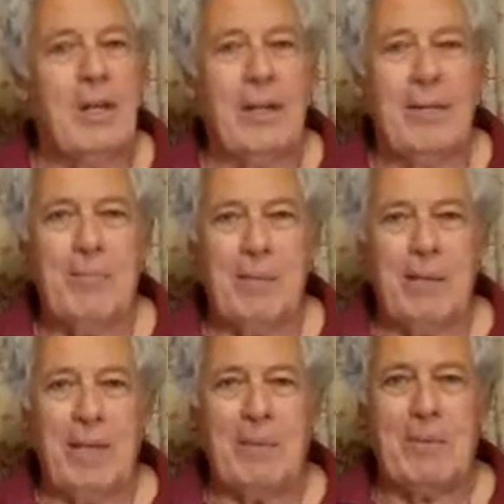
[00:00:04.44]
Hi,
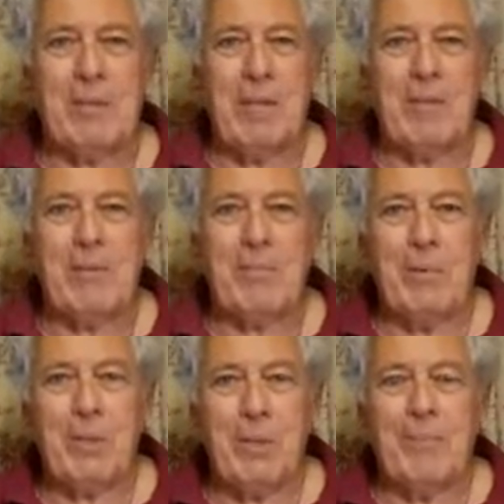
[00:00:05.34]
my name's David
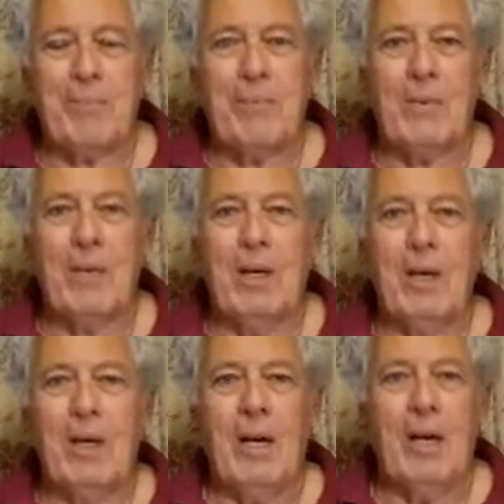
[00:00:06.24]
Bishop.
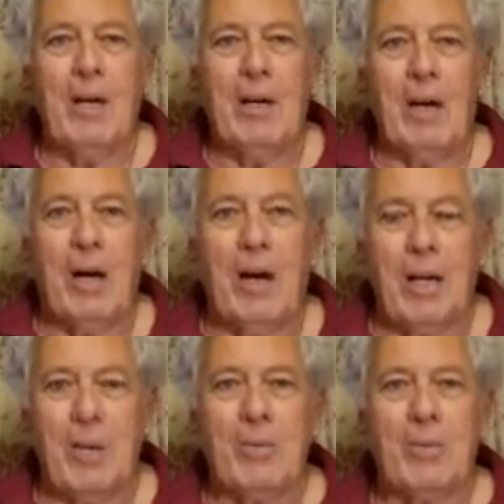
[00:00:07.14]

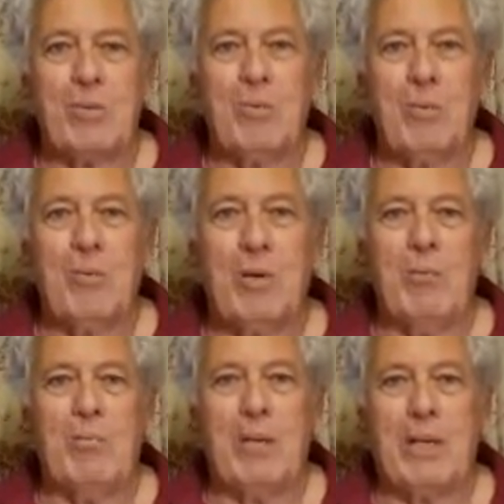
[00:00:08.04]
I own Small
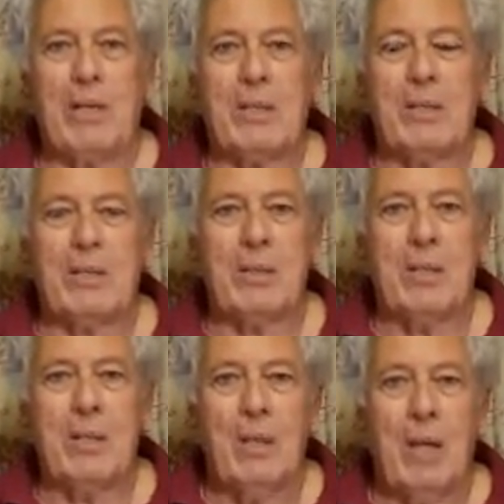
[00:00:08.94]
World Products
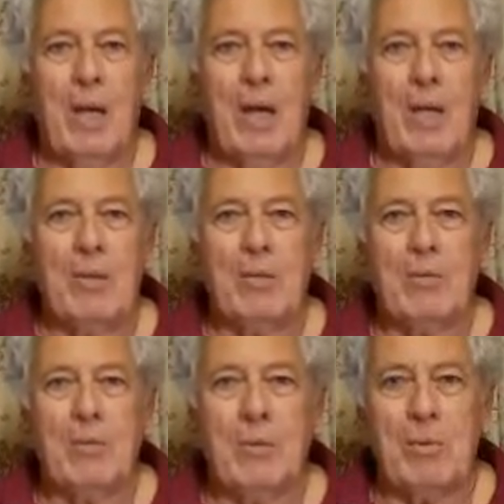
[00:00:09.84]
and
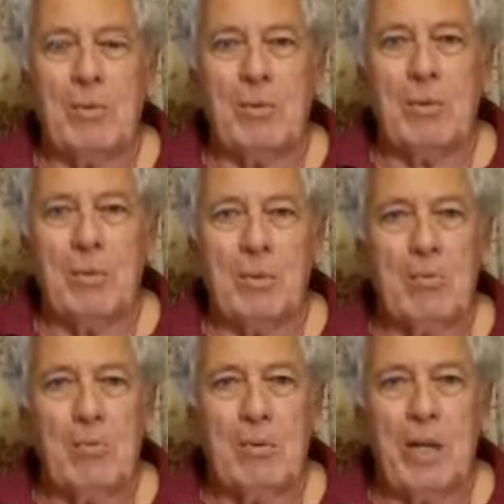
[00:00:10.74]

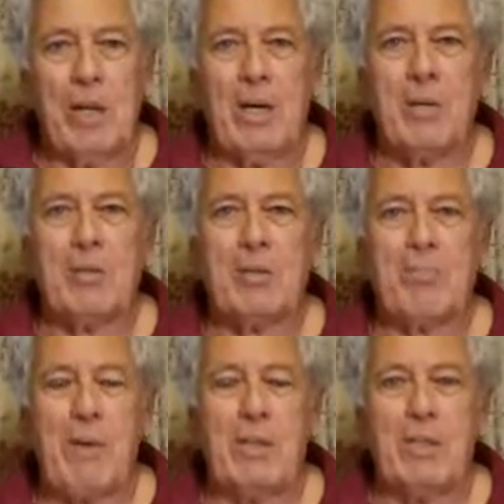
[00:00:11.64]
we are
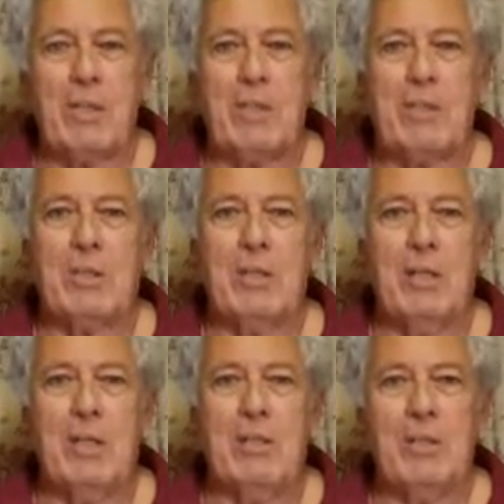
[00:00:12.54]
specialists
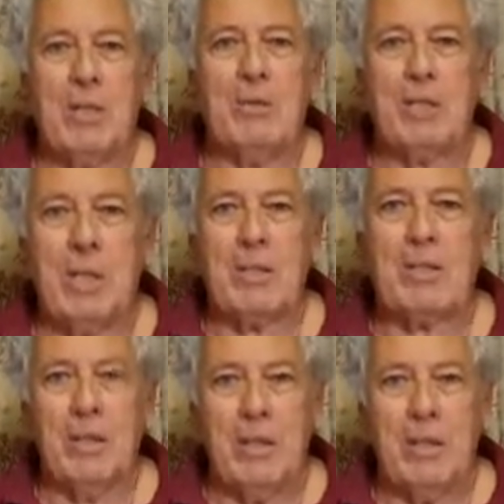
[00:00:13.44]
in doll's
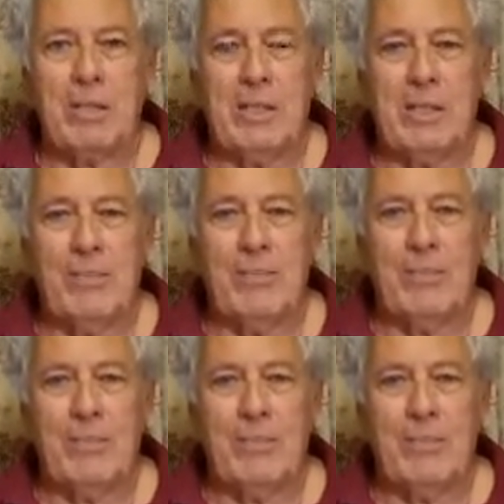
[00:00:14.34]
house lighting.